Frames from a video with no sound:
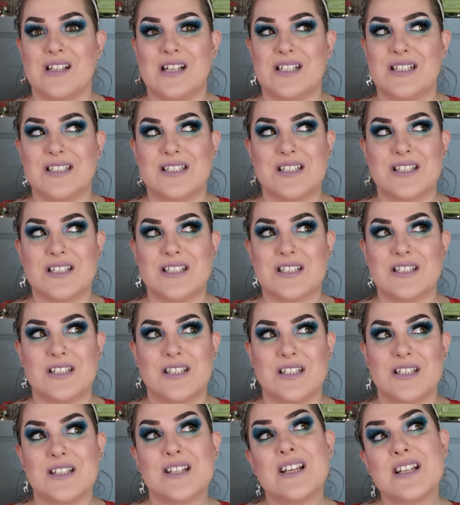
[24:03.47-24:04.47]
that is
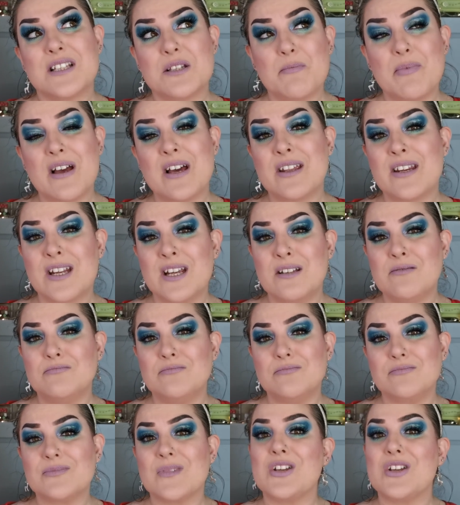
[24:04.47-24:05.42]
that's about it.